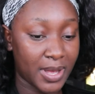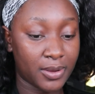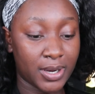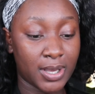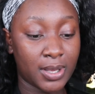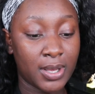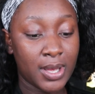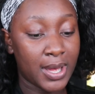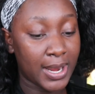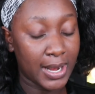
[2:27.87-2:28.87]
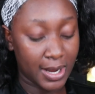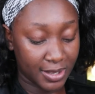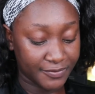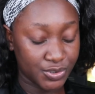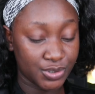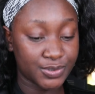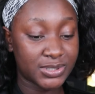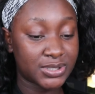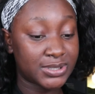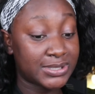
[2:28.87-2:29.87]
powder. I love to use
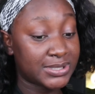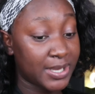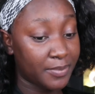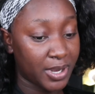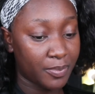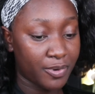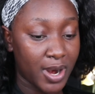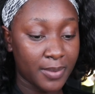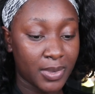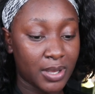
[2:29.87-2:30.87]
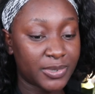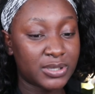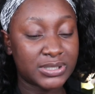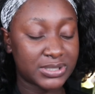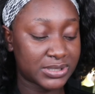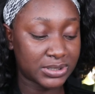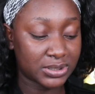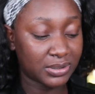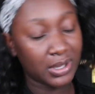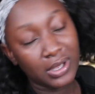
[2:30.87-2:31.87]
this to set my primer because it's
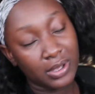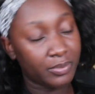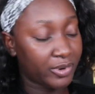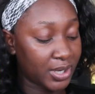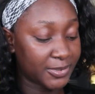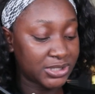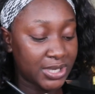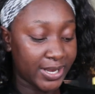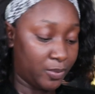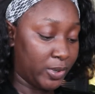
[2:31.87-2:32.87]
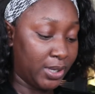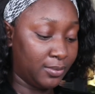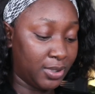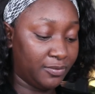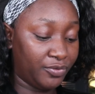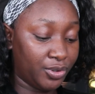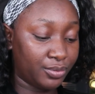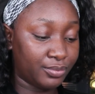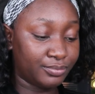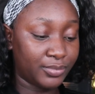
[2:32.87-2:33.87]
pretty much lightweight. If
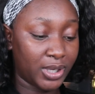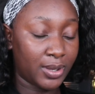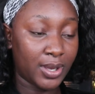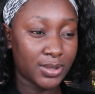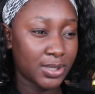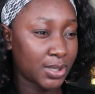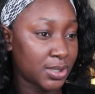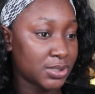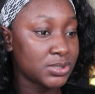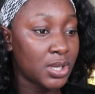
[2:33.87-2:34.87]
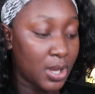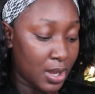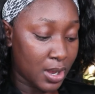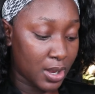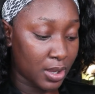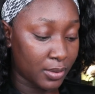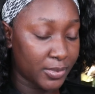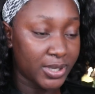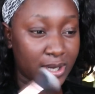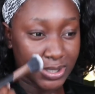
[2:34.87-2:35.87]
you, yeah, I think it is. Um,
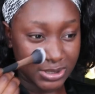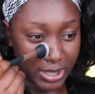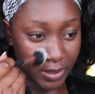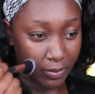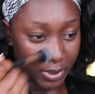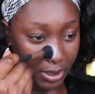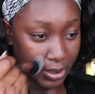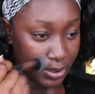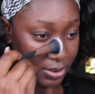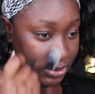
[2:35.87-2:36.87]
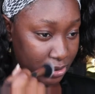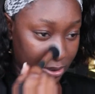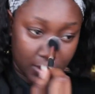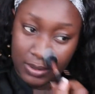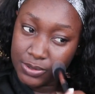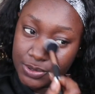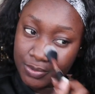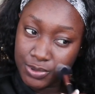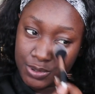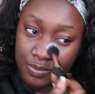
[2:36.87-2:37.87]
it is lightweight. It doesn't
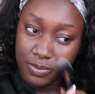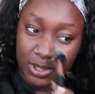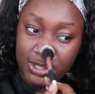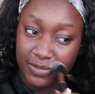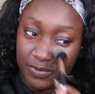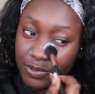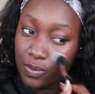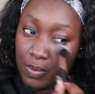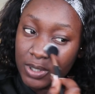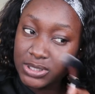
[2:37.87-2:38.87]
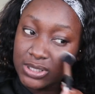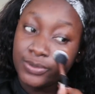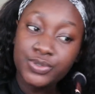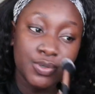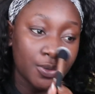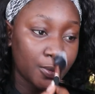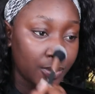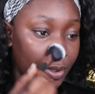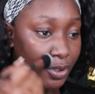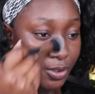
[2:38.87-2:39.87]
do too much if you don't want it to.
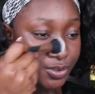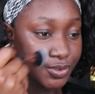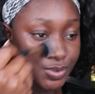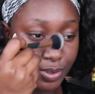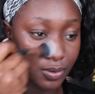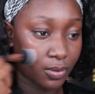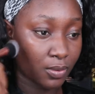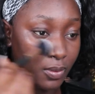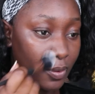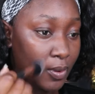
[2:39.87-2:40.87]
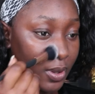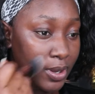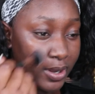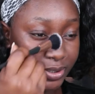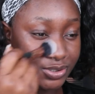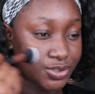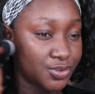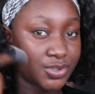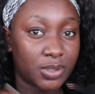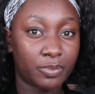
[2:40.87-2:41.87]
So I just
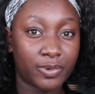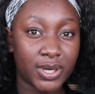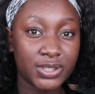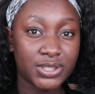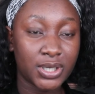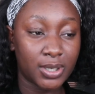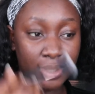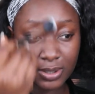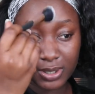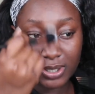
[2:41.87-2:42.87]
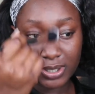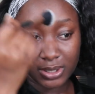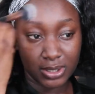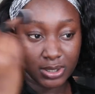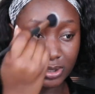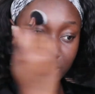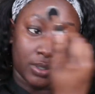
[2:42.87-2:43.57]
use a brush and then I lightly